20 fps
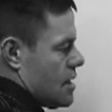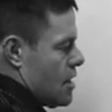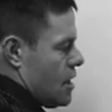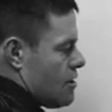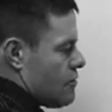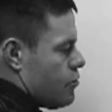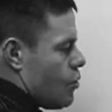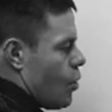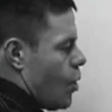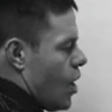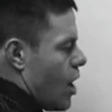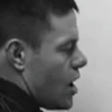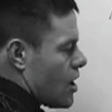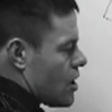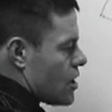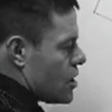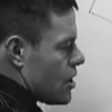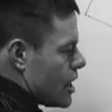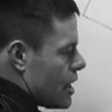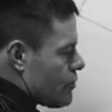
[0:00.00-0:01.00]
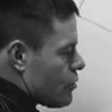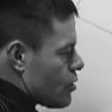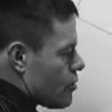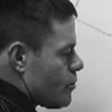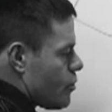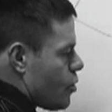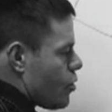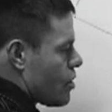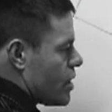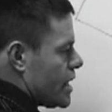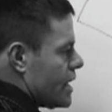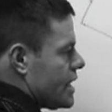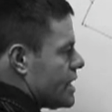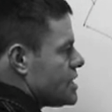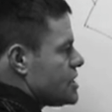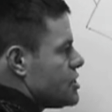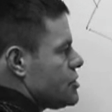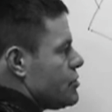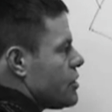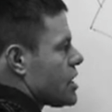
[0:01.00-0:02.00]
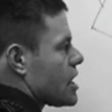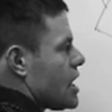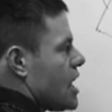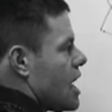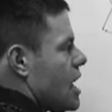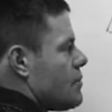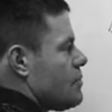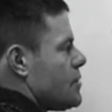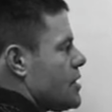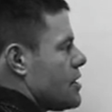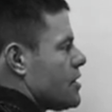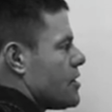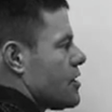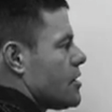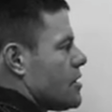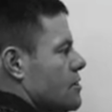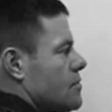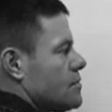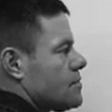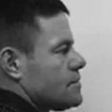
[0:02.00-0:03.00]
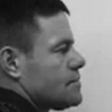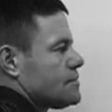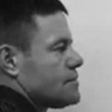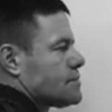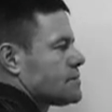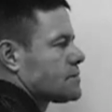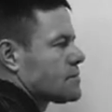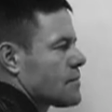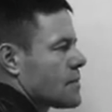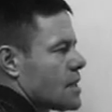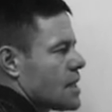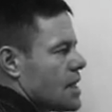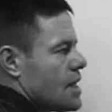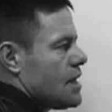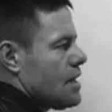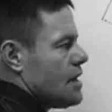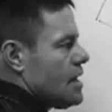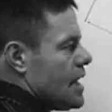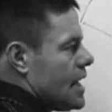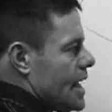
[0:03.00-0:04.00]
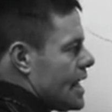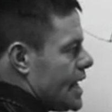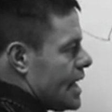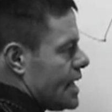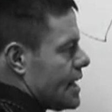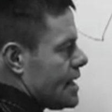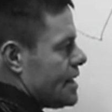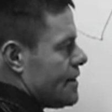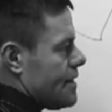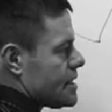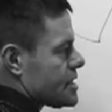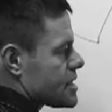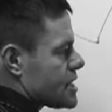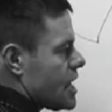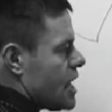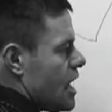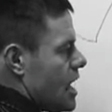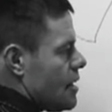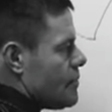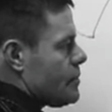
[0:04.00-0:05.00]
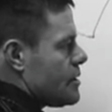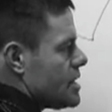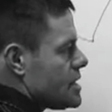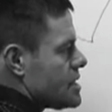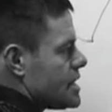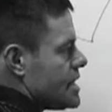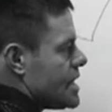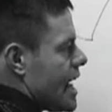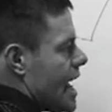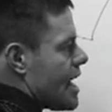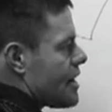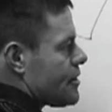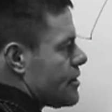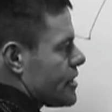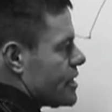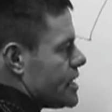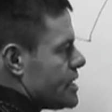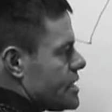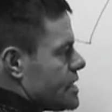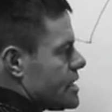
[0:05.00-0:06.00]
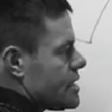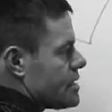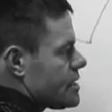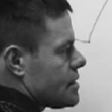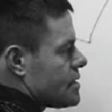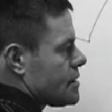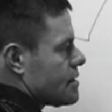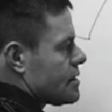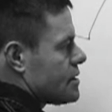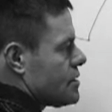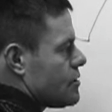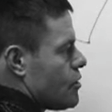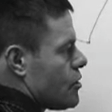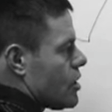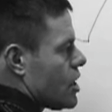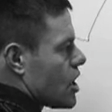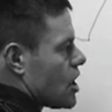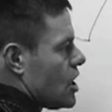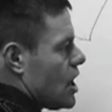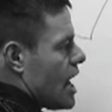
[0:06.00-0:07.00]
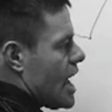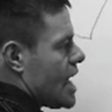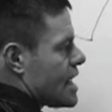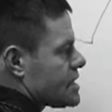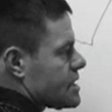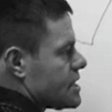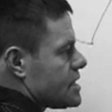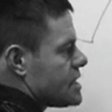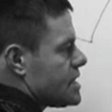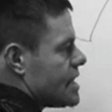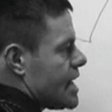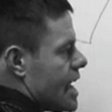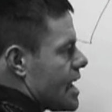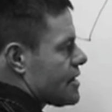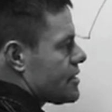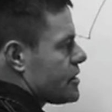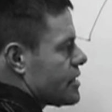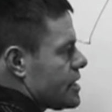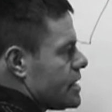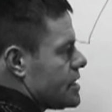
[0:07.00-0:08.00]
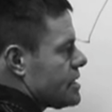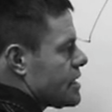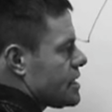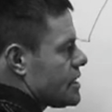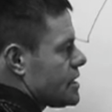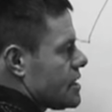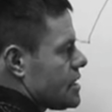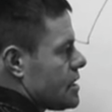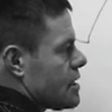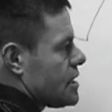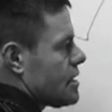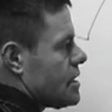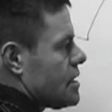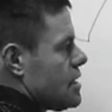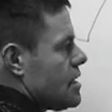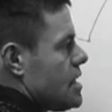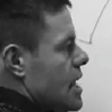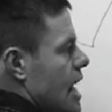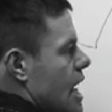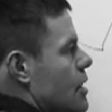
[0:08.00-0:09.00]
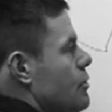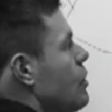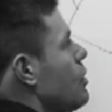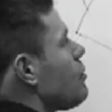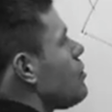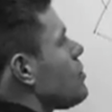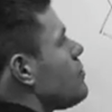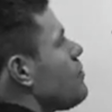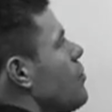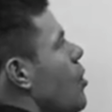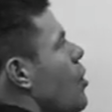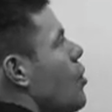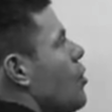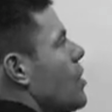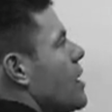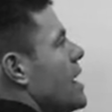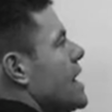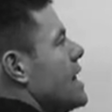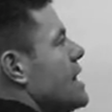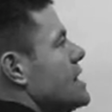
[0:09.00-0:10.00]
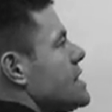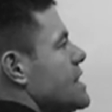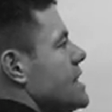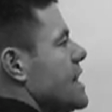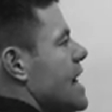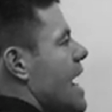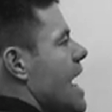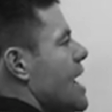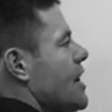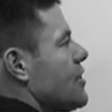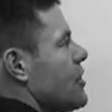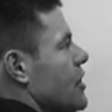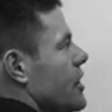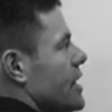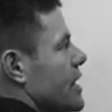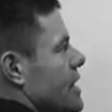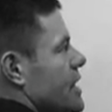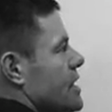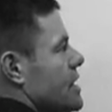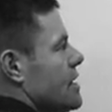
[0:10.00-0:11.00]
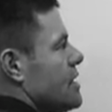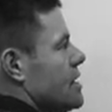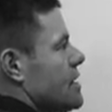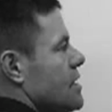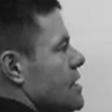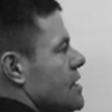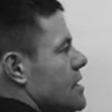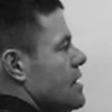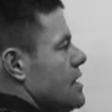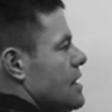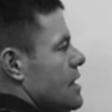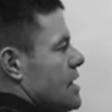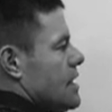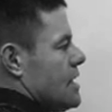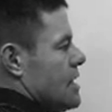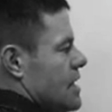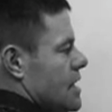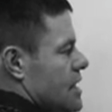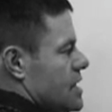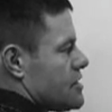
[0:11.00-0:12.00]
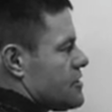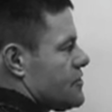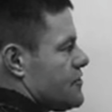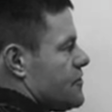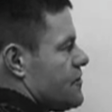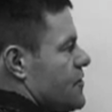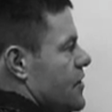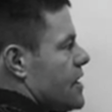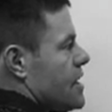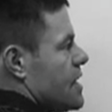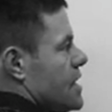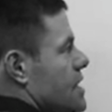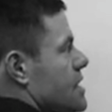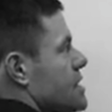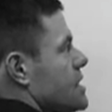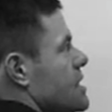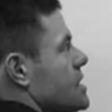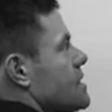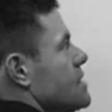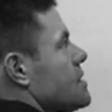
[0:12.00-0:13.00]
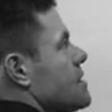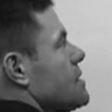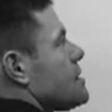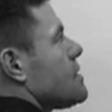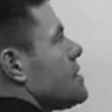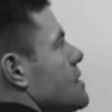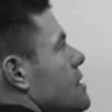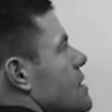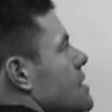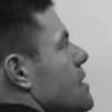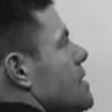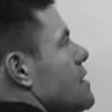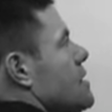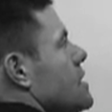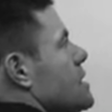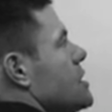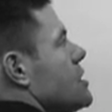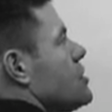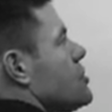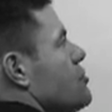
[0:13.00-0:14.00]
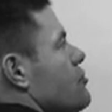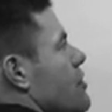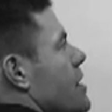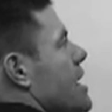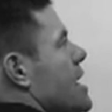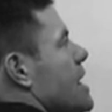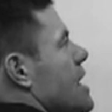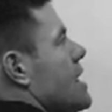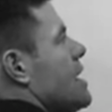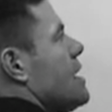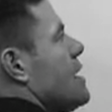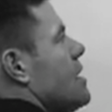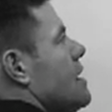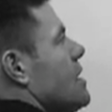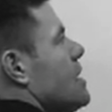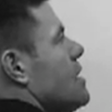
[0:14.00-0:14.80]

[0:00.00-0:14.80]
of water, and we're pouring it into a cup here. And this cup is the athlete, or a glass is the athlete. And what we're pouring into the athlete is fitness. This is training.